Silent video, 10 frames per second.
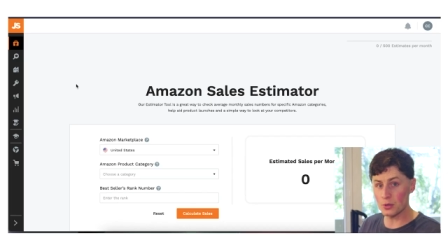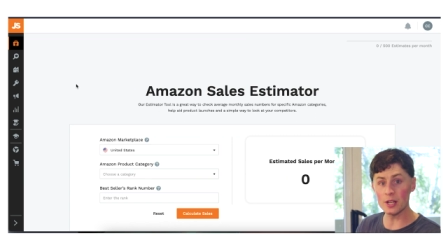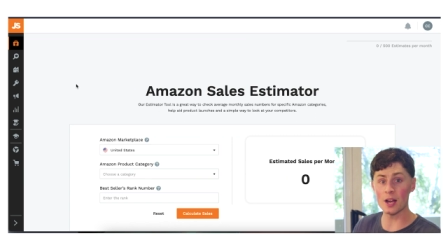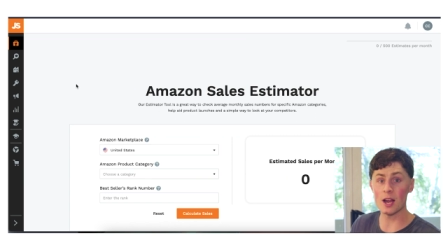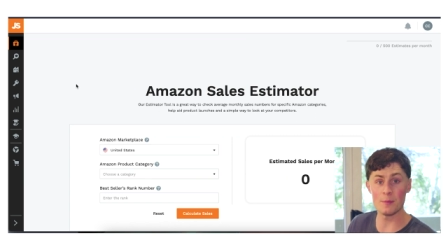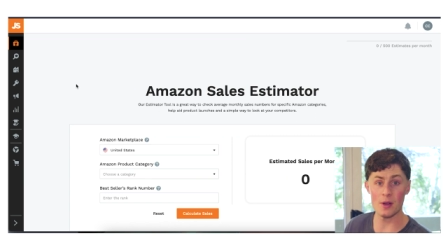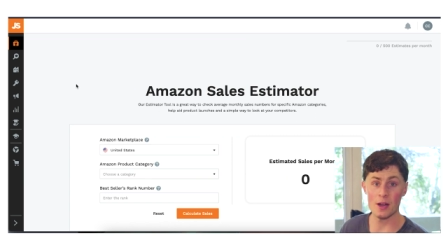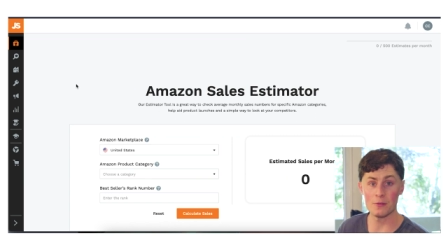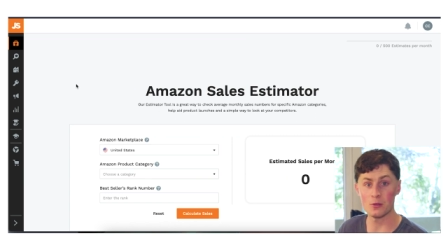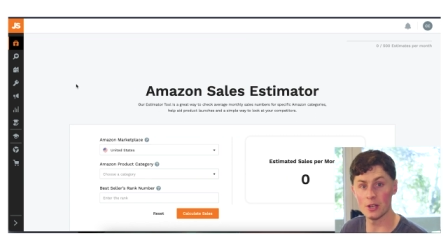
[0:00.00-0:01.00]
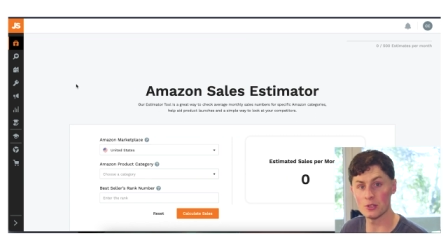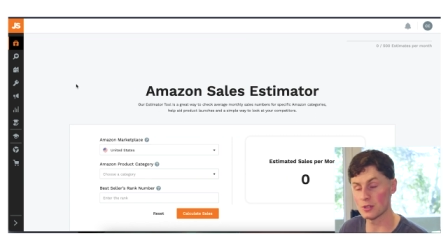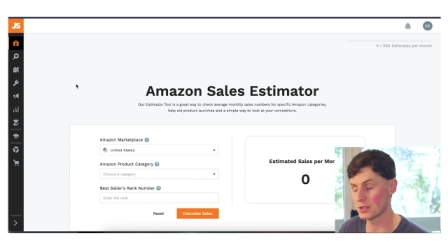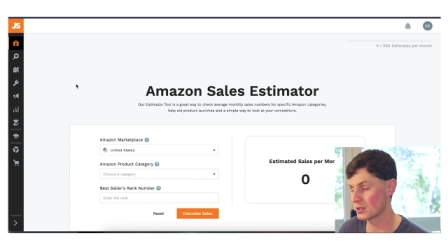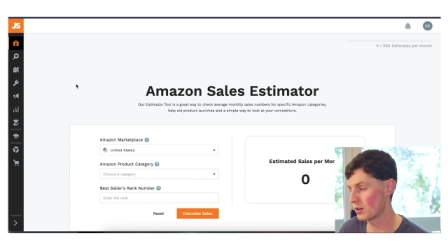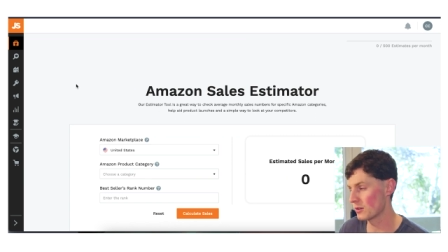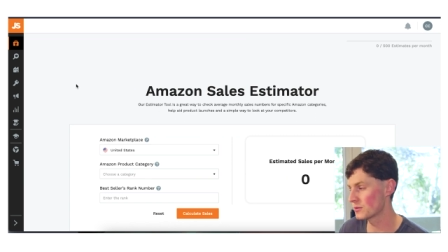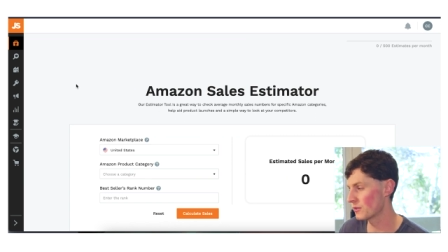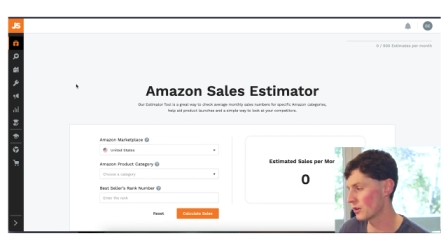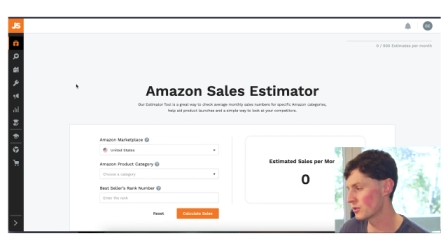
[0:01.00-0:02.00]
a pretty high bar for entry. So I
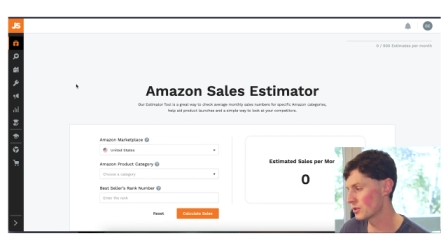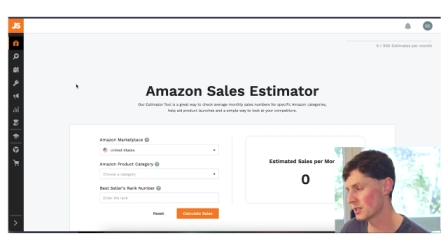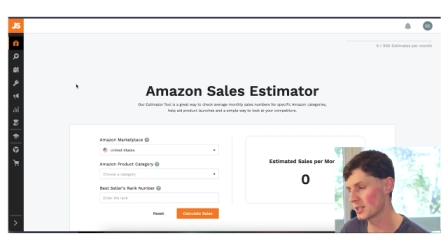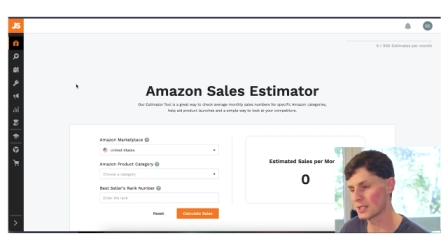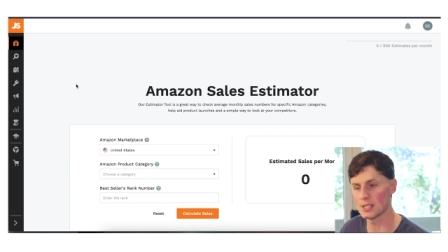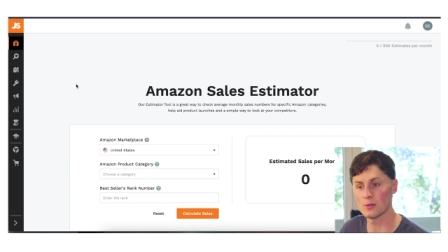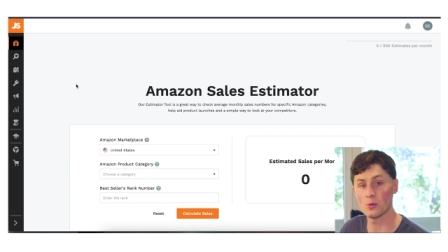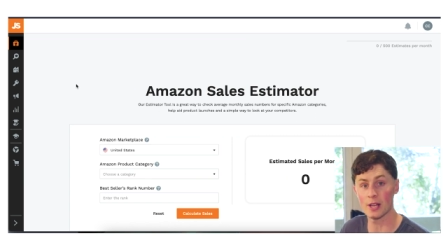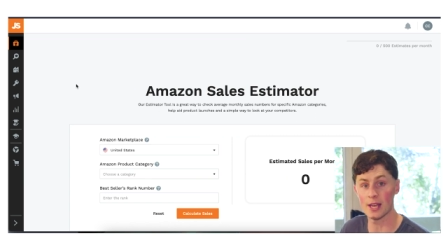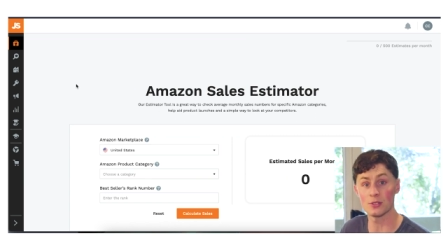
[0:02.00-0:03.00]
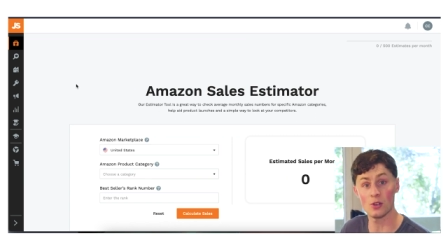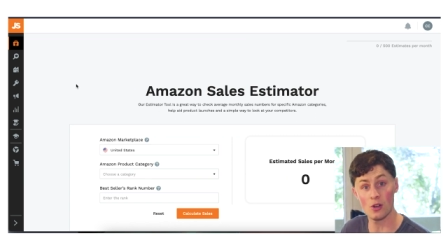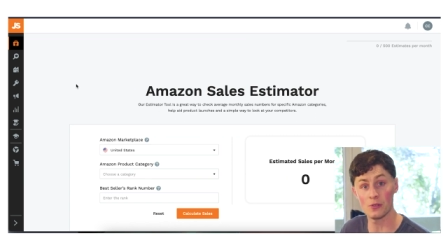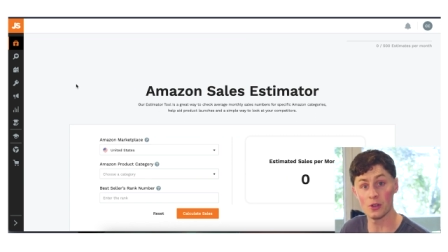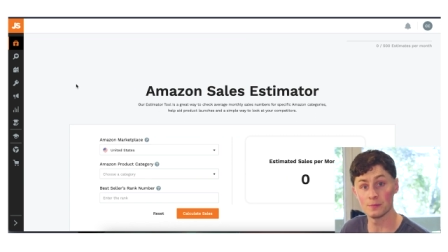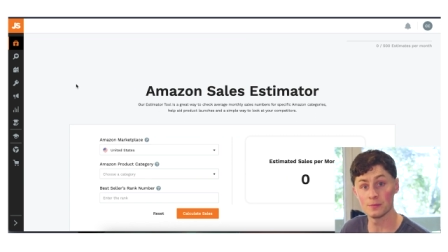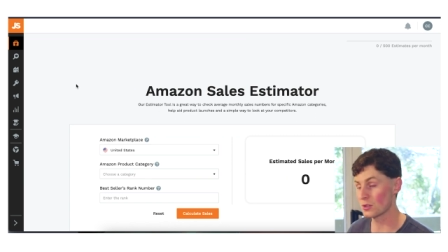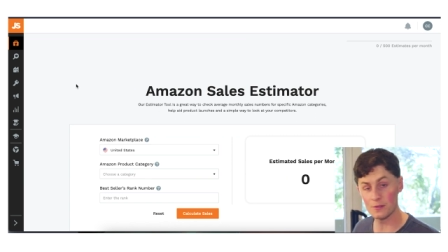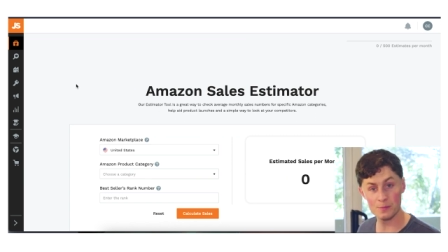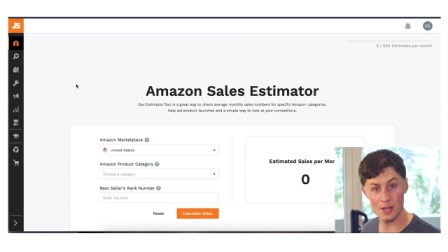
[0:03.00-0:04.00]
was very interested to see what it had to offer.
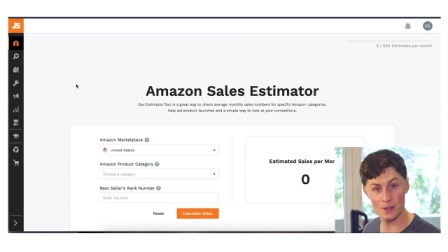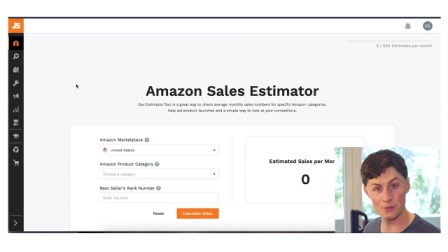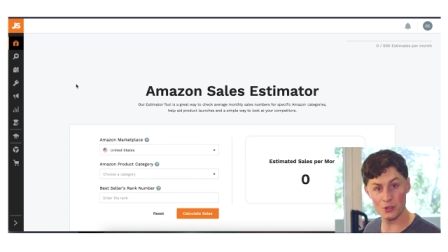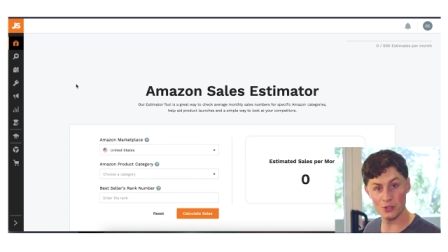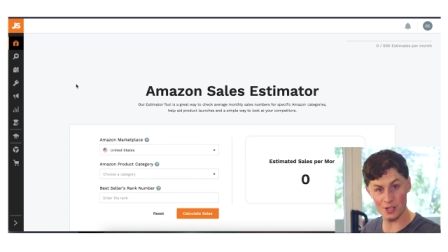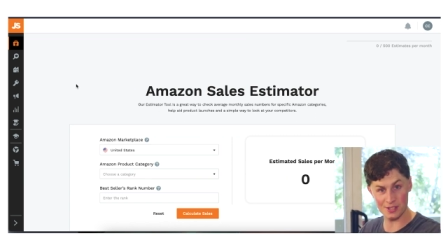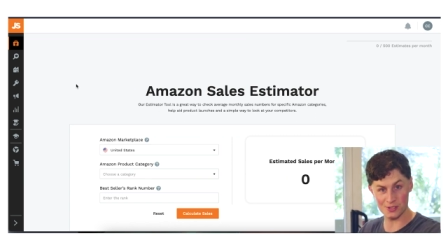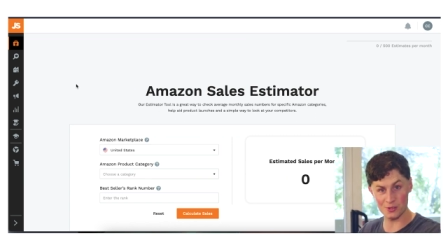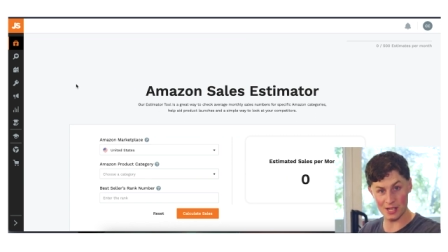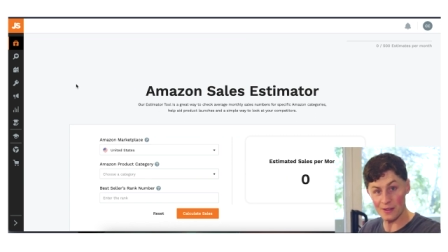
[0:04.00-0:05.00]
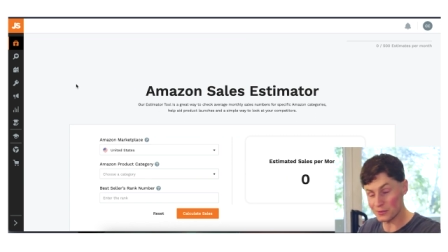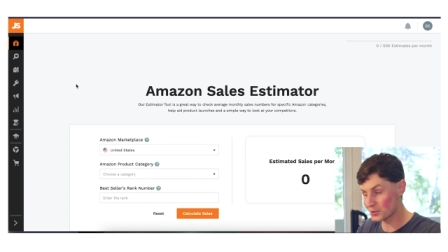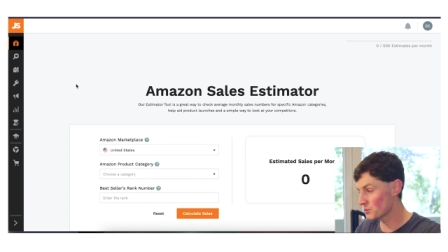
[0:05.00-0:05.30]
So I've paid for it. You guys don't have